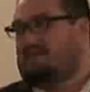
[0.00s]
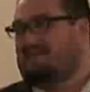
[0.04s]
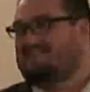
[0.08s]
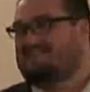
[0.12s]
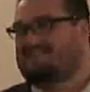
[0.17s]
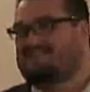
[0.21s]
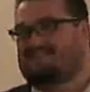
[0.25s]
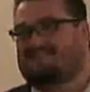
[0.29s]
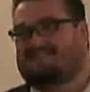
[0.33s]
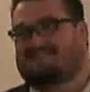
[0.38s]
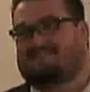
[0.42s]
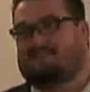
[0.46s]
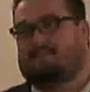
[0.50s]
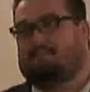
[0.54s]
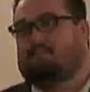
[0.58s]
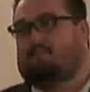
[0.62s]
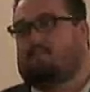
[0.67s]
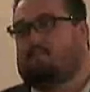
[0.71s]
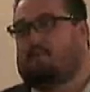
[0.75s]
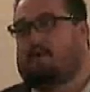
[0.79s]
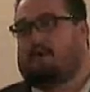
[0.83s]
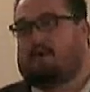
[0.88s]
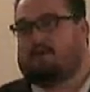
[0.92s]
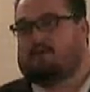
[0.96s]
This is a
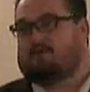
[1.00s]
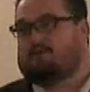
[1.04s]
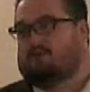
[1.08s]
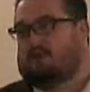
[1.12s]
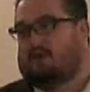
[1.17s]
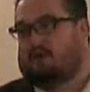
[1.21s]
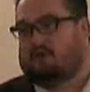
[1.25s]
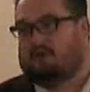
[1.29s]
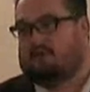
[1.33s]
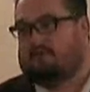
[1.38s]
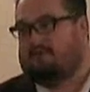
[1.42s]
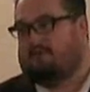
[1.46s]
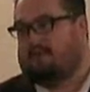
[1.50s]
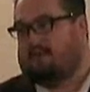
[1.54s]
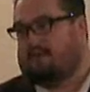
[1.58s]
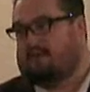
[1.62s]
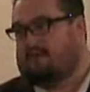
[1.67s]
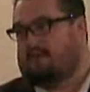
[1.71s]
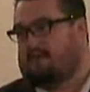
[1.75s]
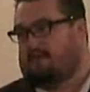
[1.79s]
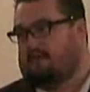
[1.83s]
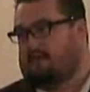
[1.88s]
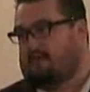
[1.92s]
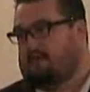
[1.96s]
simple way to share your
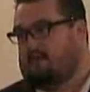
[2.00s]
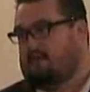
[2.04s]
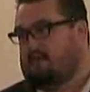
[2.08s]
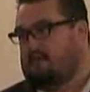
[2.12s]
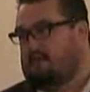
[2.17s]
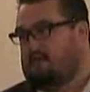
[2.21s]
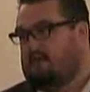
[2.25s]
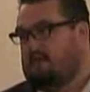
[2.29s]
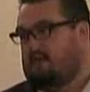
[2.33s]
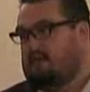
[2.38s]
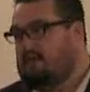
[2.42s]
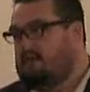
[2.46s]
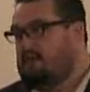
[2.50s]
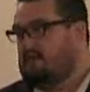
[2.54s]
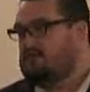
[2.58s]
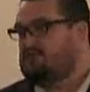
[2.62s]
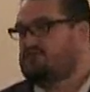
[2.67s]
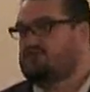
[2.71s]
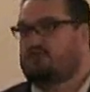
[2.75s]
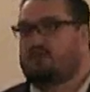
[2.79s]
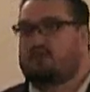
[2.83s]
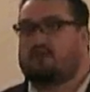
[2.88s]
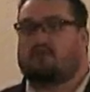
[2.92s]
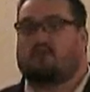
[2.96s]
faith,
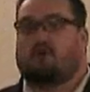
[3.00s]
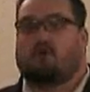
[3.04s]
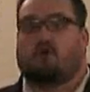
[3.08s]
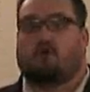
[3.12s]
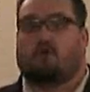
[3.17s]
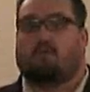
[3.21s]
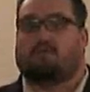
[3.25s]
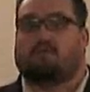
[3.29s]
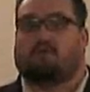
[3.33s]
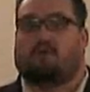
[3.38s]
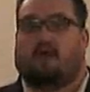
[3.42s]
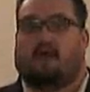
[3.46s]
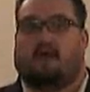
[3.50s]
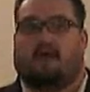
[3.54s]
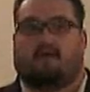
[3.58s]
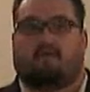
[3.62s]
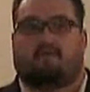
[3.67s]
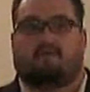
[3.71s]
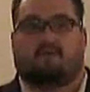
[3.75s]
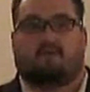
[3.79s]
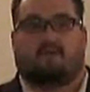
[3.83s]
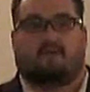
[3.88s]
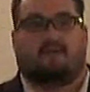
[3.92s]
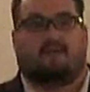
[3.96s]
share the hope you
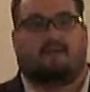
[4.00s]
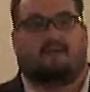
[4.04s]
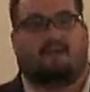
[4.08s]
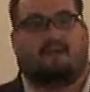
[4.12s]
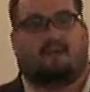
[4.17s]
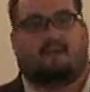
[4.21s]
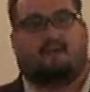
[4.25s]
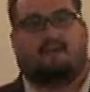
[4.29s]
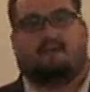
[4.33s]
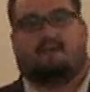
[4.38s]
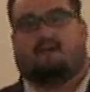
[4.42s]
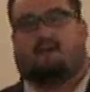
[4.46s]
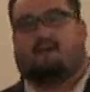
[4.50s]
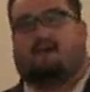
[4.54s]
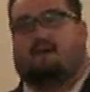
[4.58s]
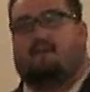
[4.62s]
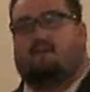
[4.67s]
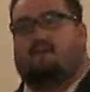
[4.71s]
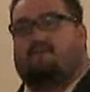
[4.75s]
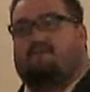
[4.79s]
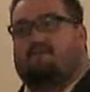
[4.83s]
have.